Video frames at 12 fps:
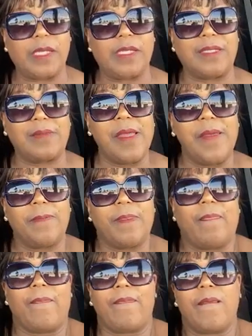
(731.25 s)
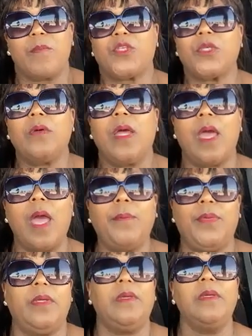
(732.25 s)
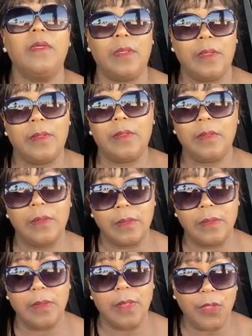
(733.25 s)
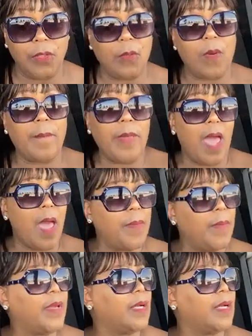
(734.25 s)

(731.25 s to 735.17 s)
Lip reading: And I'm so happy. You know why I'm happy?